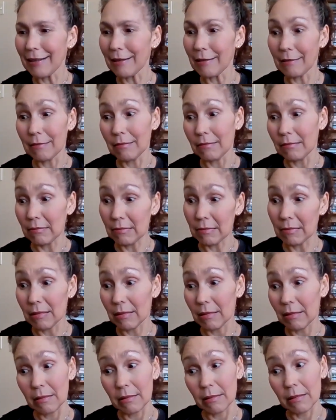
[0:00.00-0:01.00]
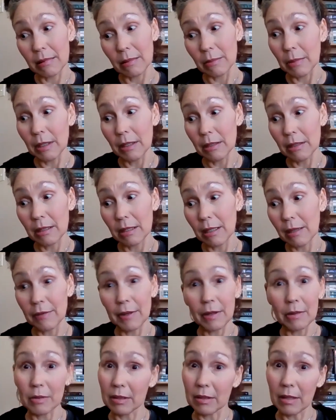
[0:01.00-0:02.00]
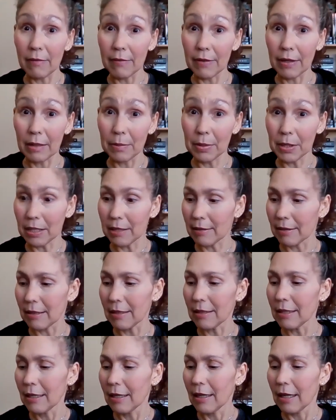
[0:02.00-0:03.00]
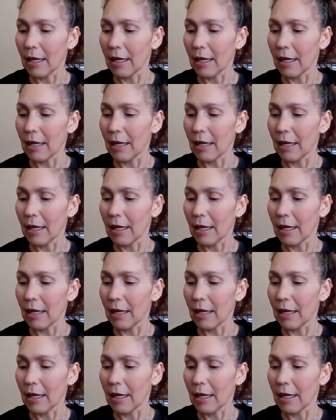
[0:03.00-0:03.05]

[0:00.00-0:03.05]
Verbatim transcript: mm, and some other stuff that was not very pleasant.